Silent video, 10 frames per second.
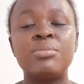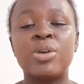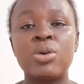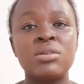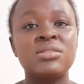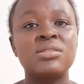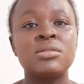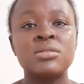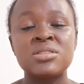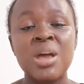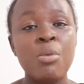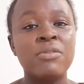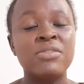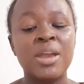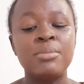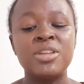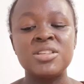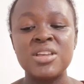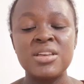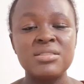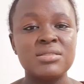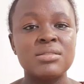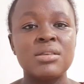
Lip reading: because some of them they just